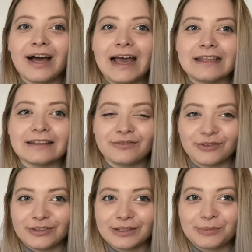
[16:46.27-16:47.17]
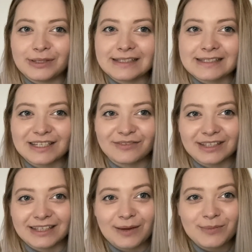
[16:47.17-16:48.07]
and if you did, please leave it
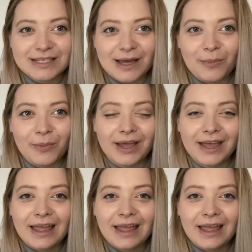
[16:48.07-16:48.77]
a thumbs up,